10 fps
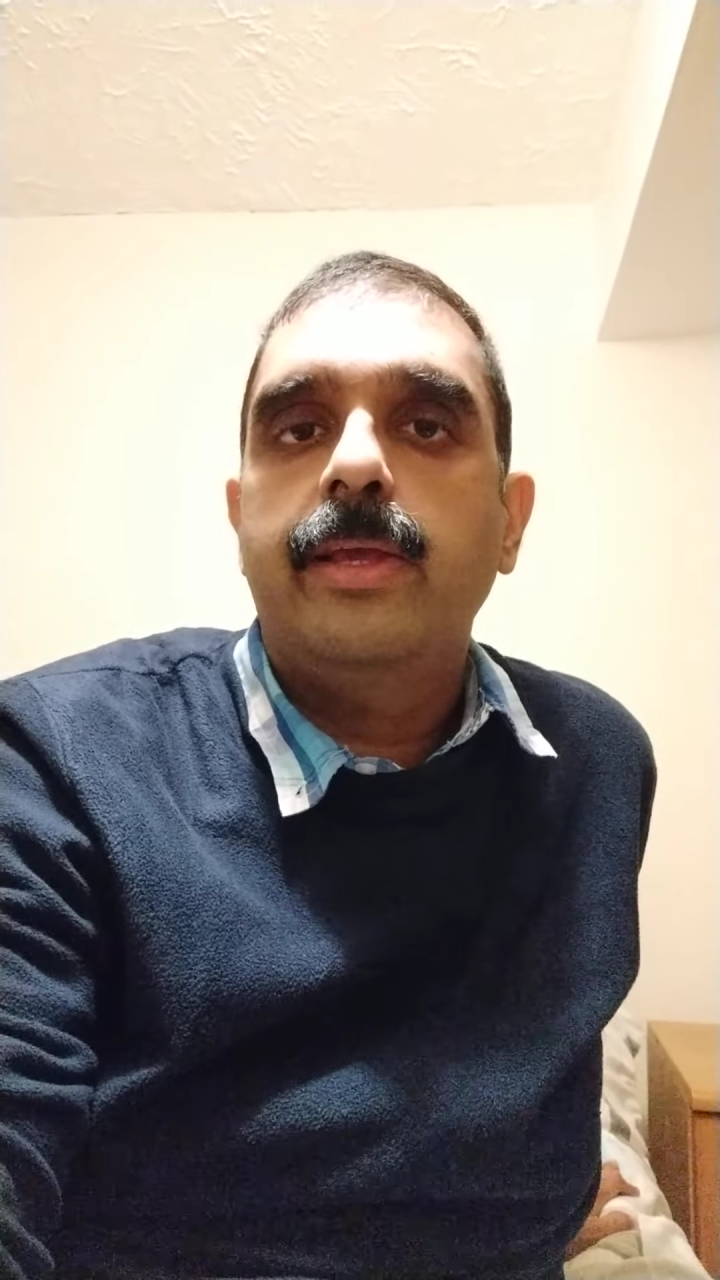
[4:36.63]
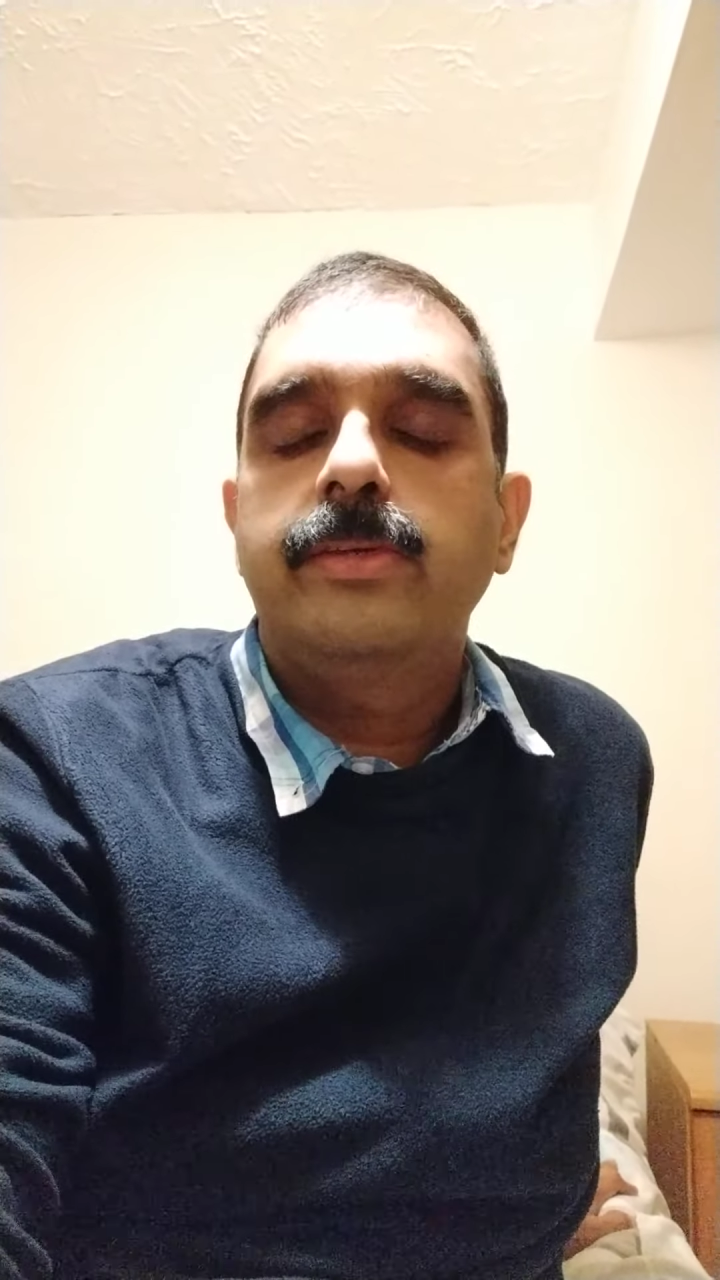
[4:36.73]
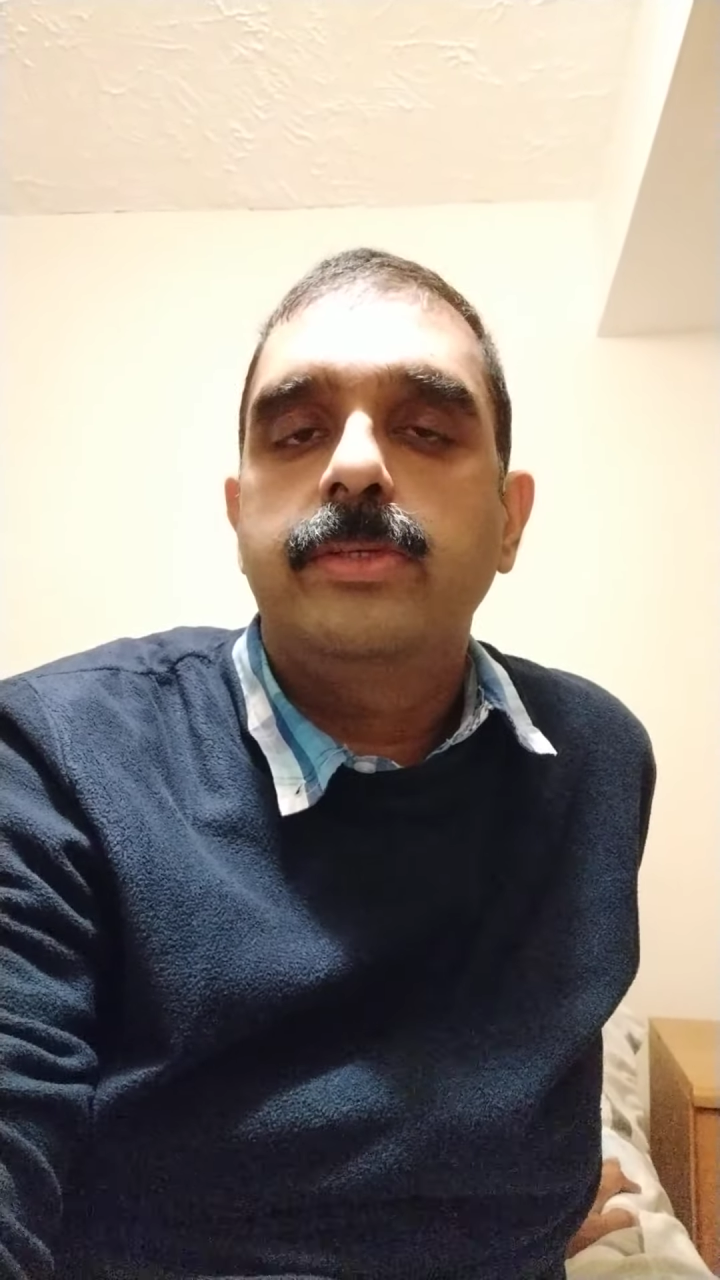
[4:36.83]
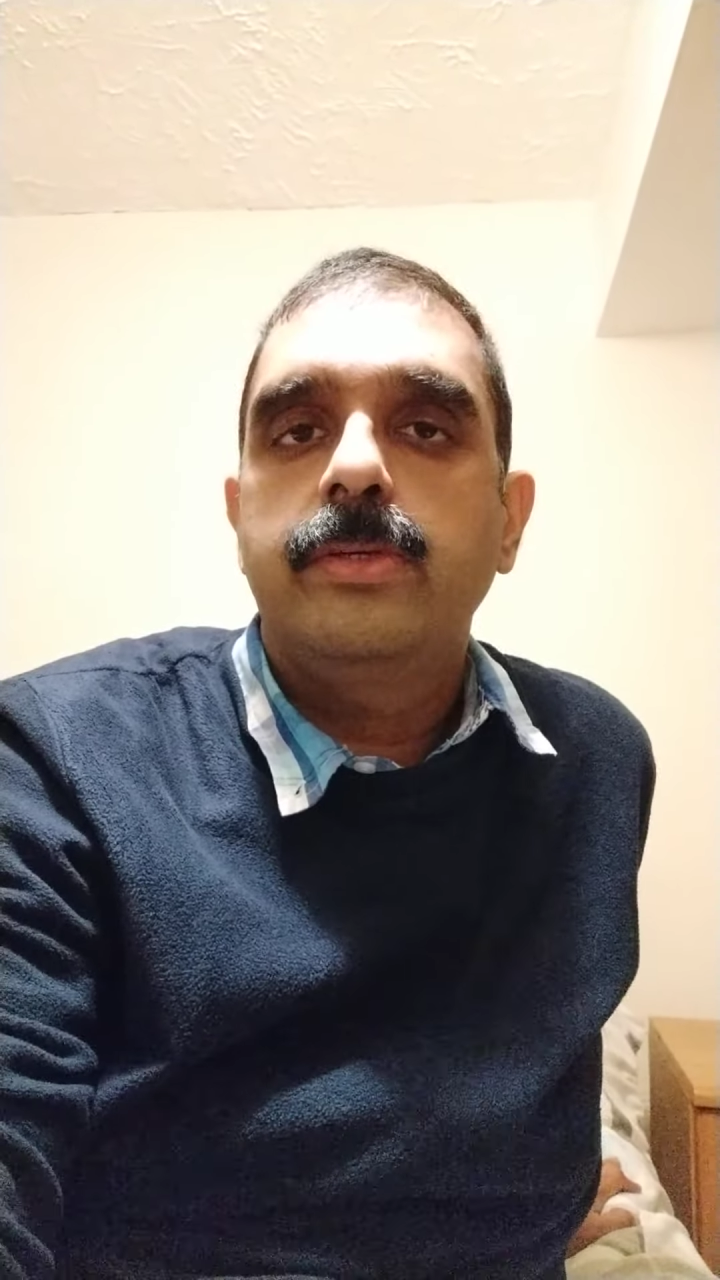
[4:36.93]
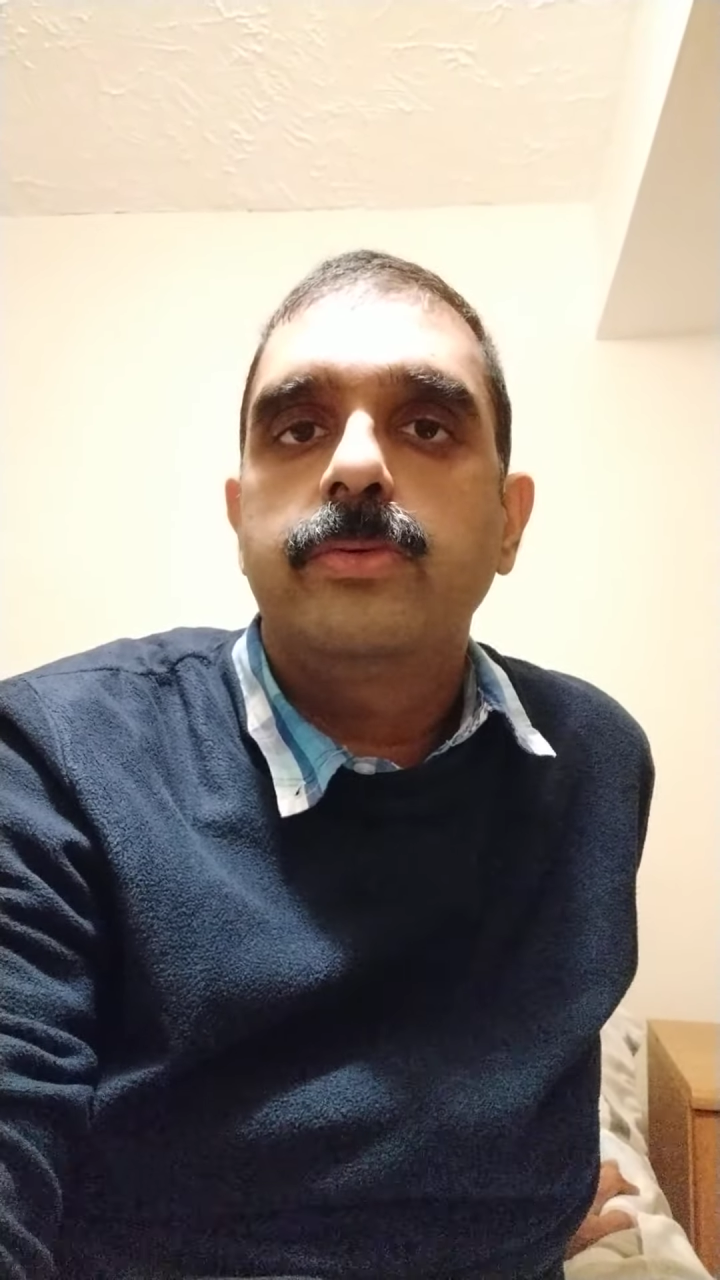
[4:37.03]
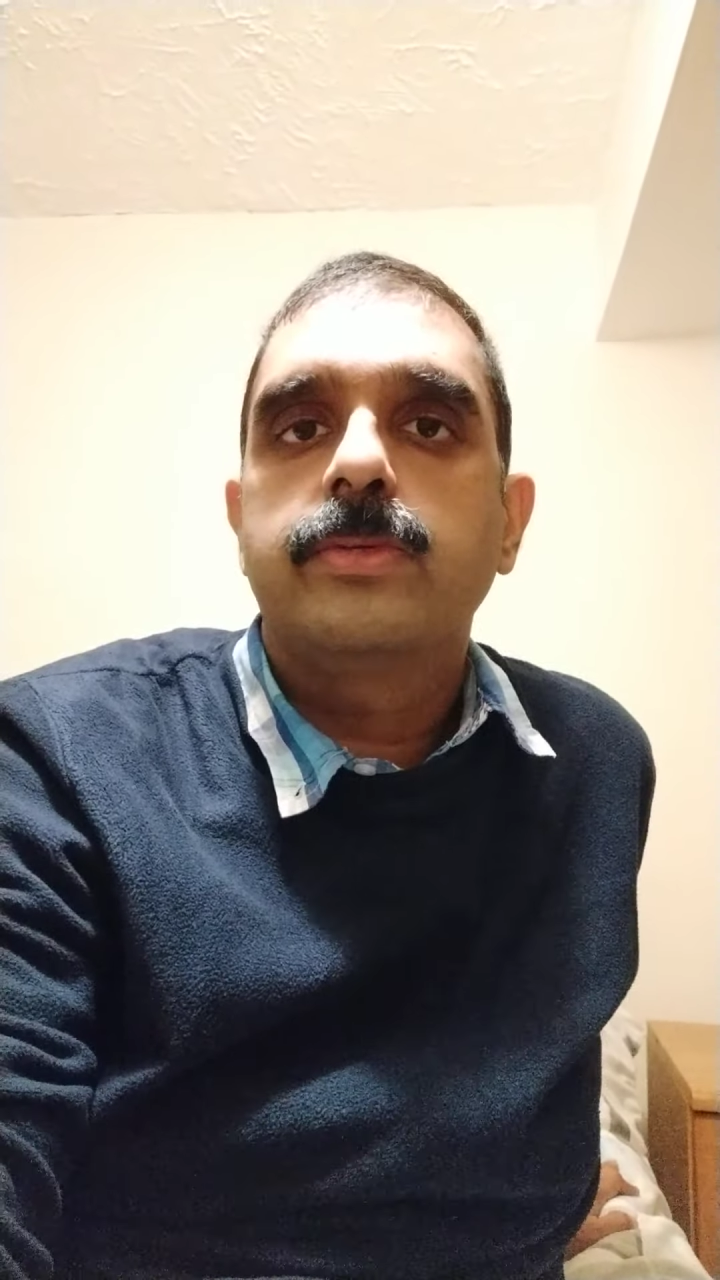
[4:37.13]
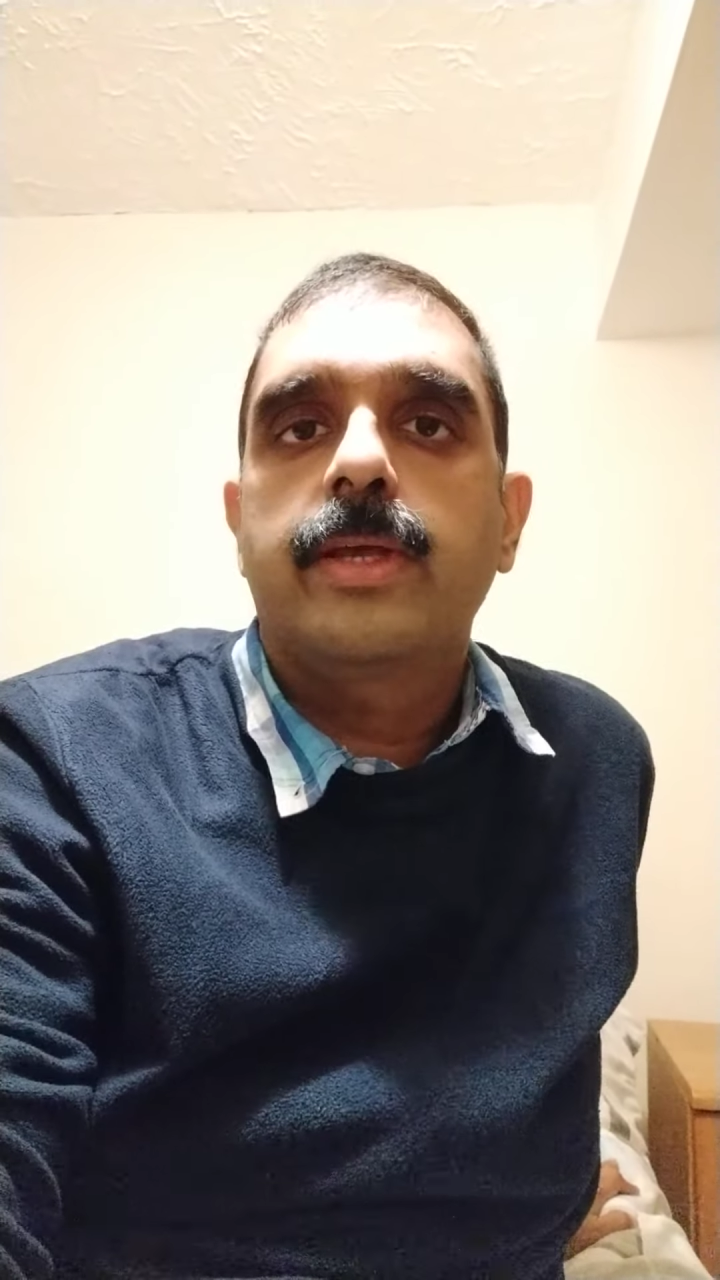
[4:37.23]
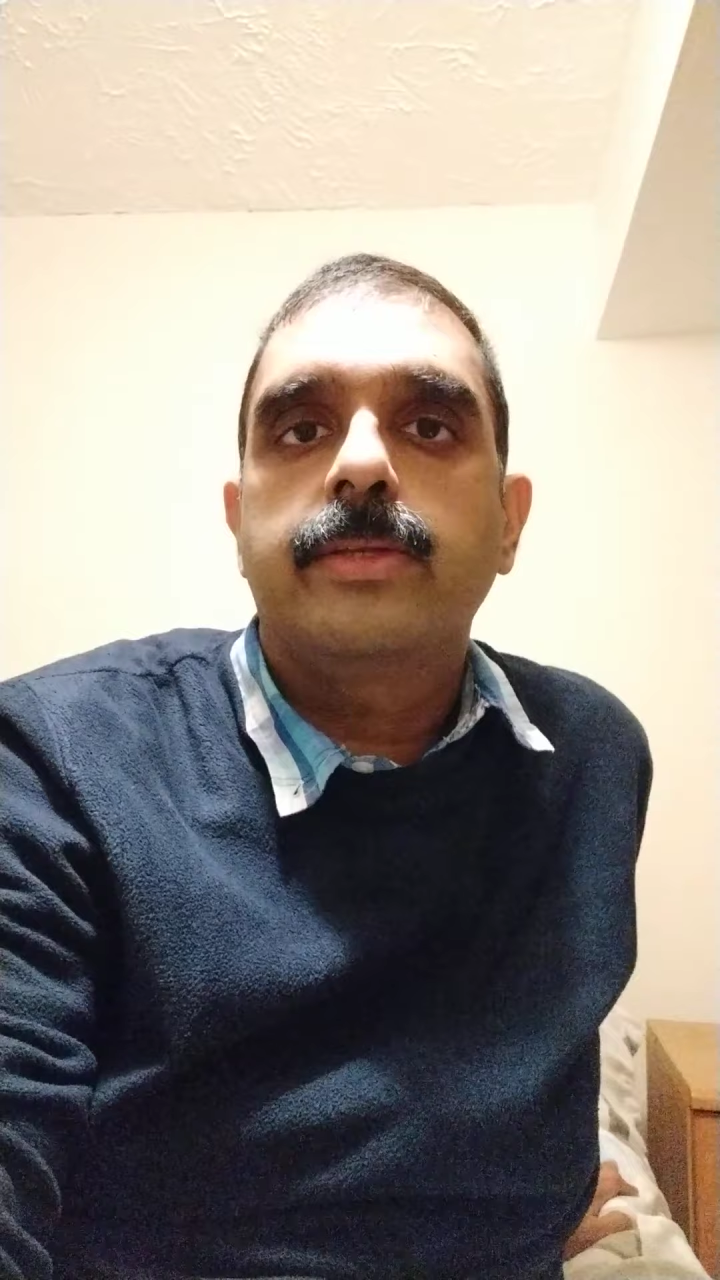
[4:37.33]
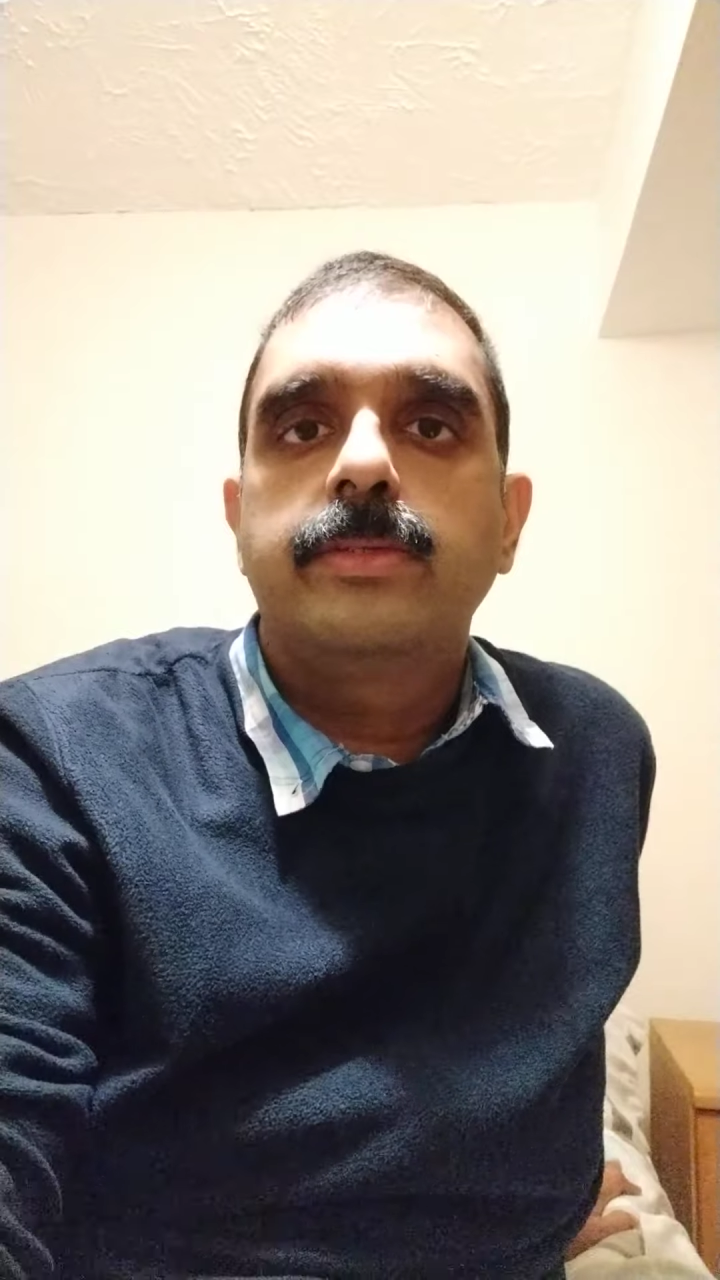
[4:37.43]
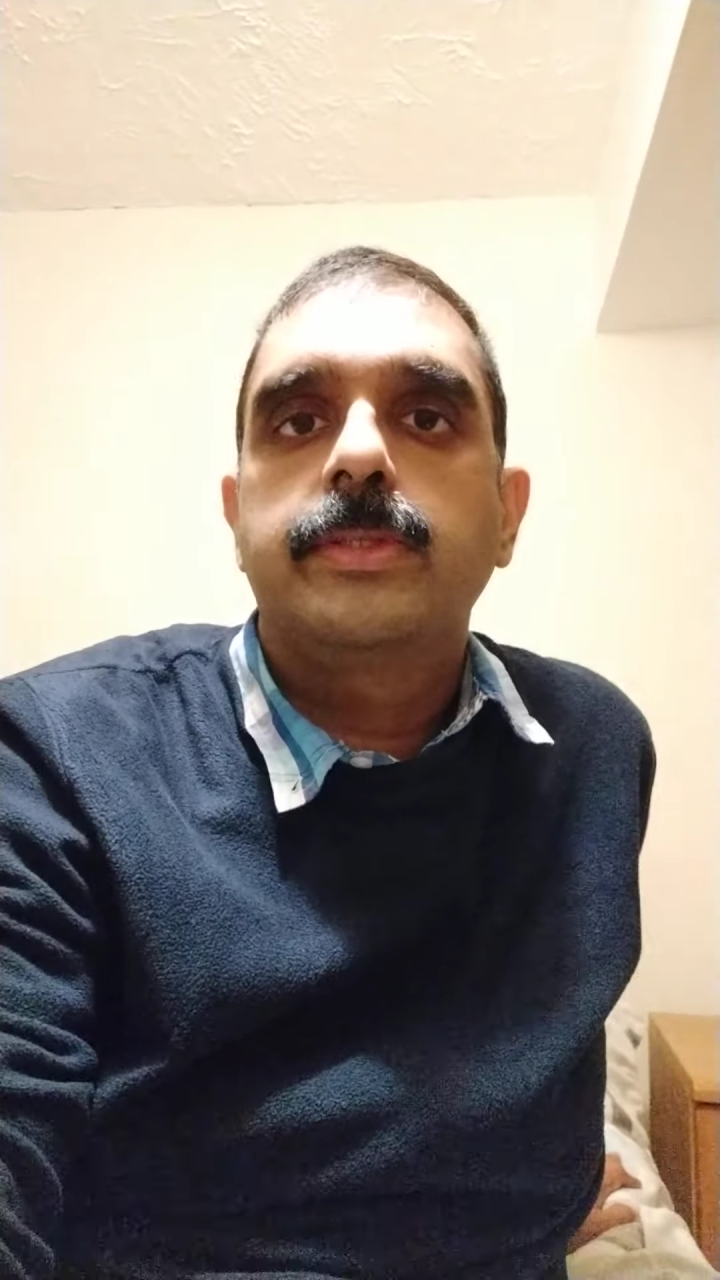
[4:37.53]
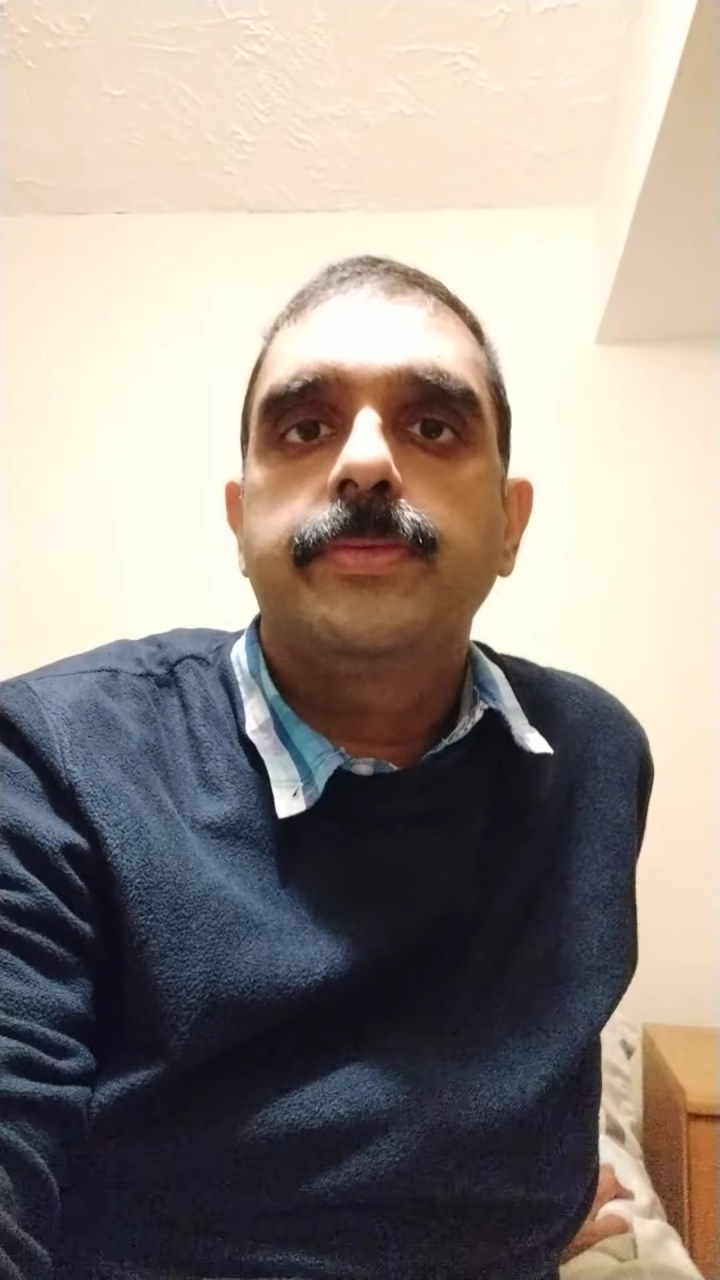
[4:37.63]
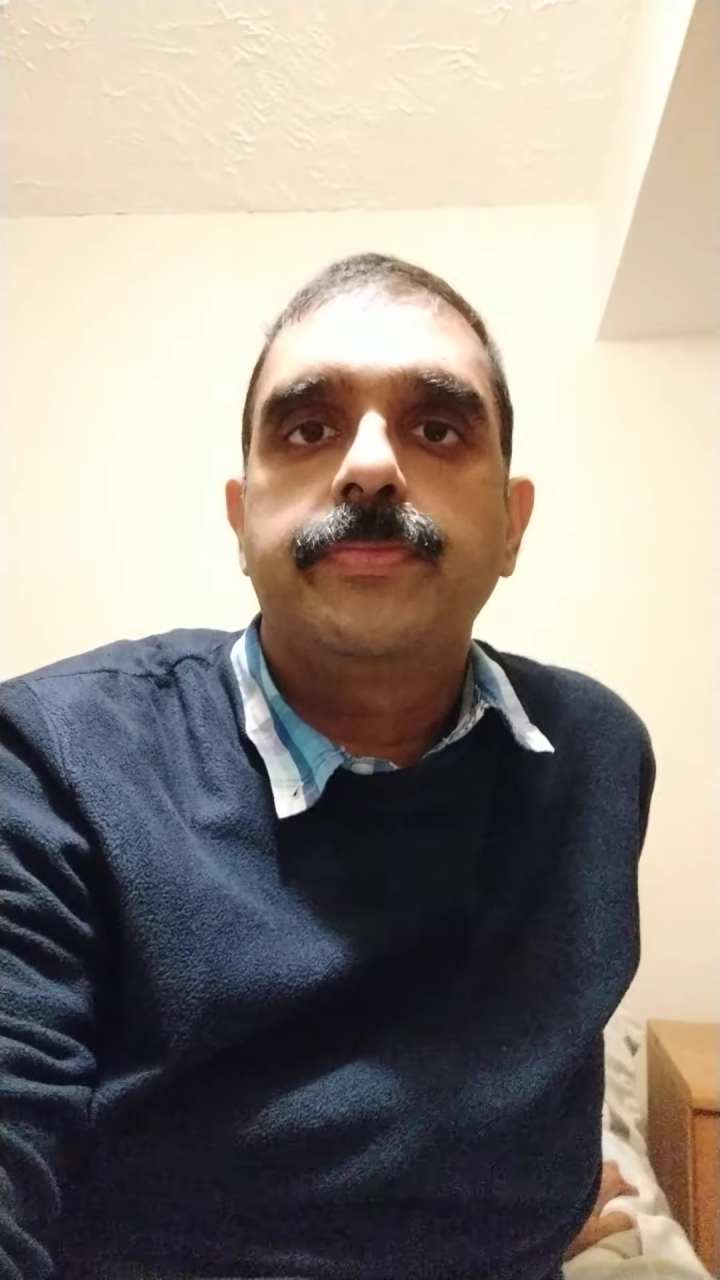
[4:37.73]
issues, and